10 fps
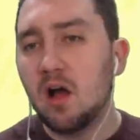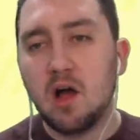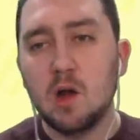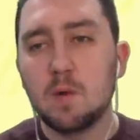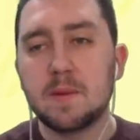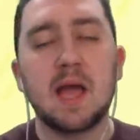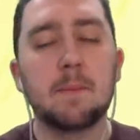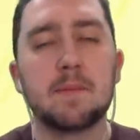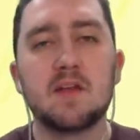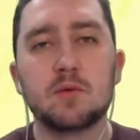I would be
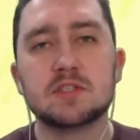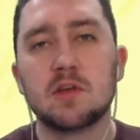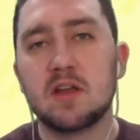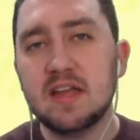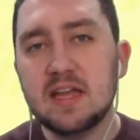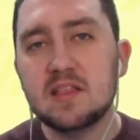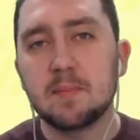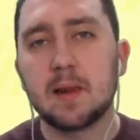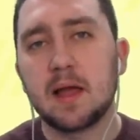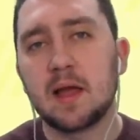happy if we signed either
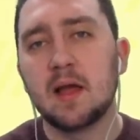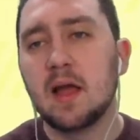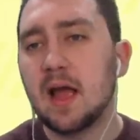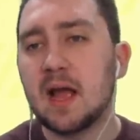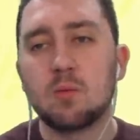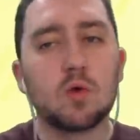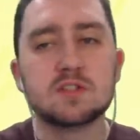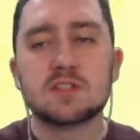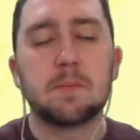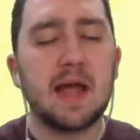player and want
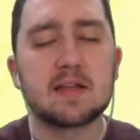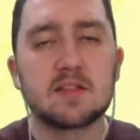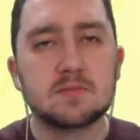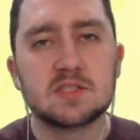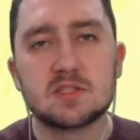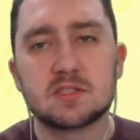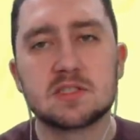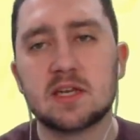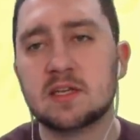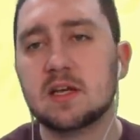to back them to
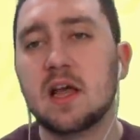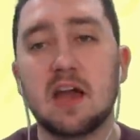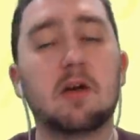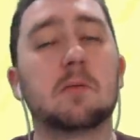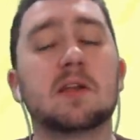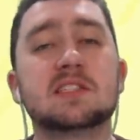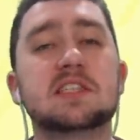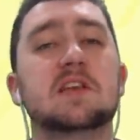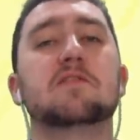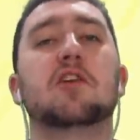succeed. And I'm going to
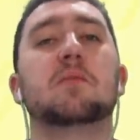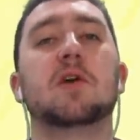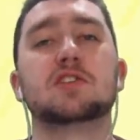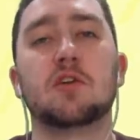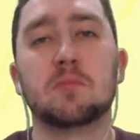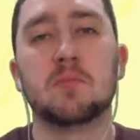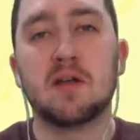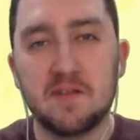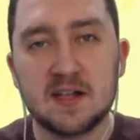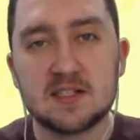sit very much on my
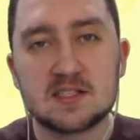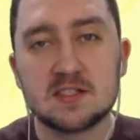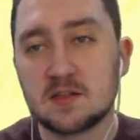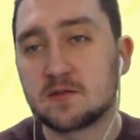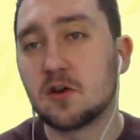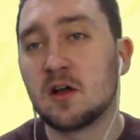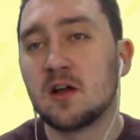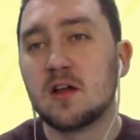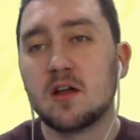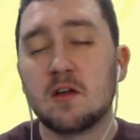fence because
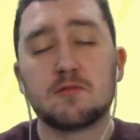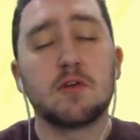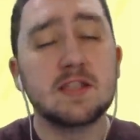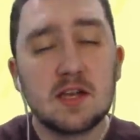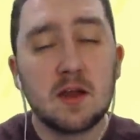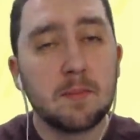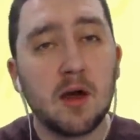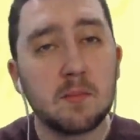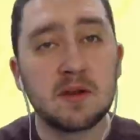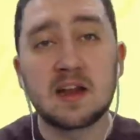I've rented an
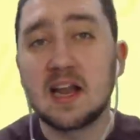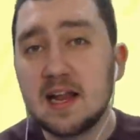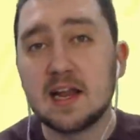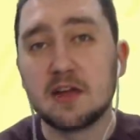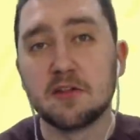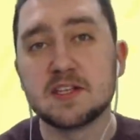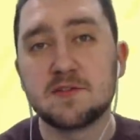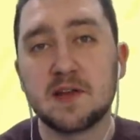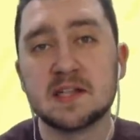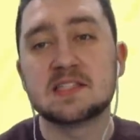apartment clearly on this
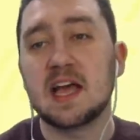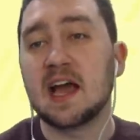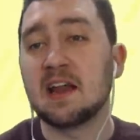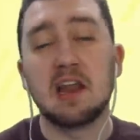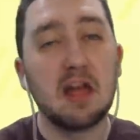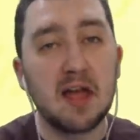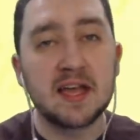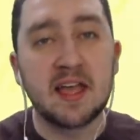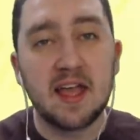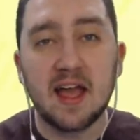fence and I like
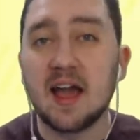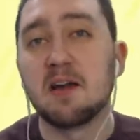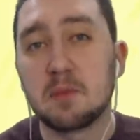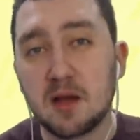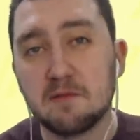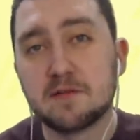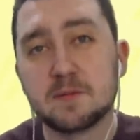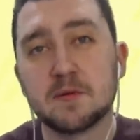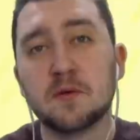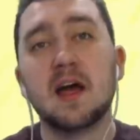it and I'm
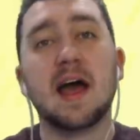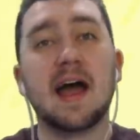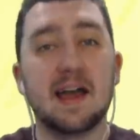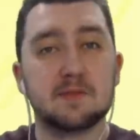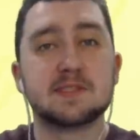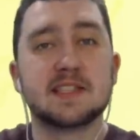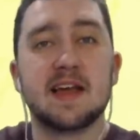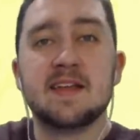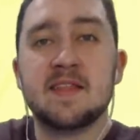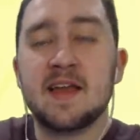comfortable and I'm
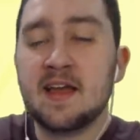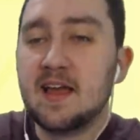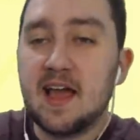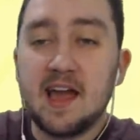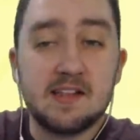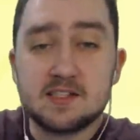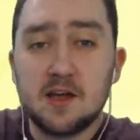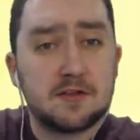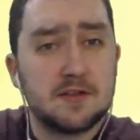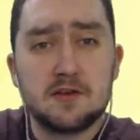staying there. And there's
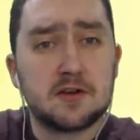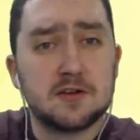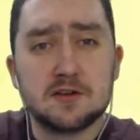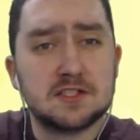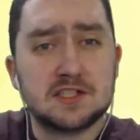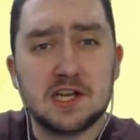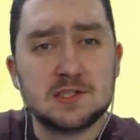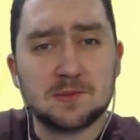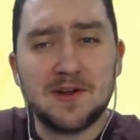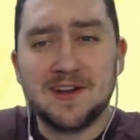nothing you can do to change
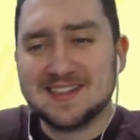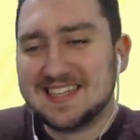your mind.